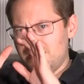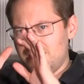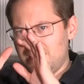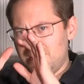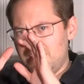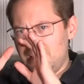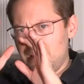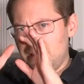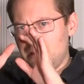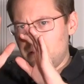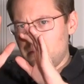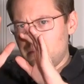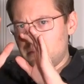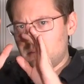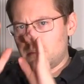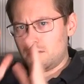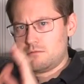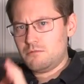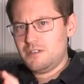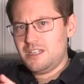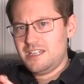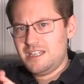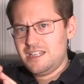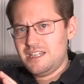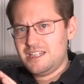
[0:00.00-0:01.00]
the
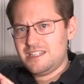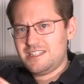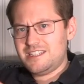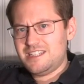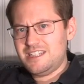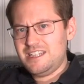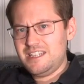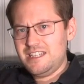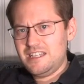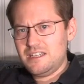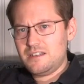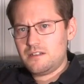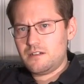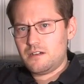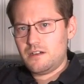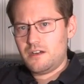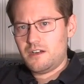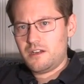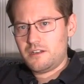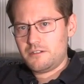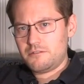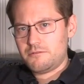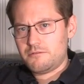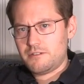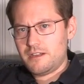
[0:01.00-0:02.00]
3D
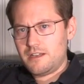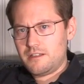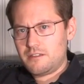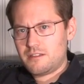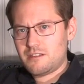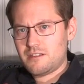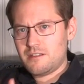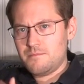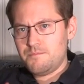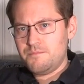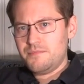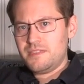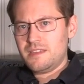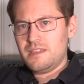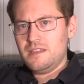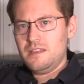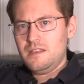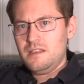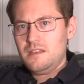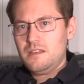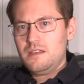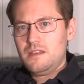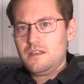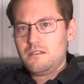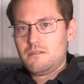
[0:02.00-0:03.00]
contrast.
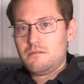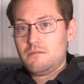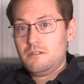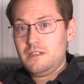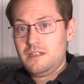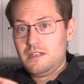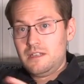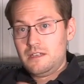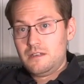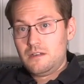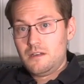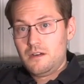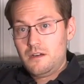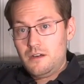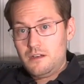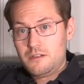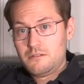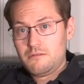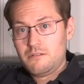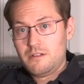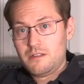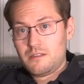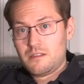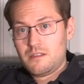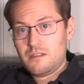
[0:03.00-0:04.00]
3D
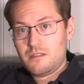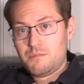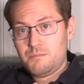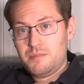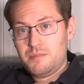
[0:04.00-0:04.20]
contrast is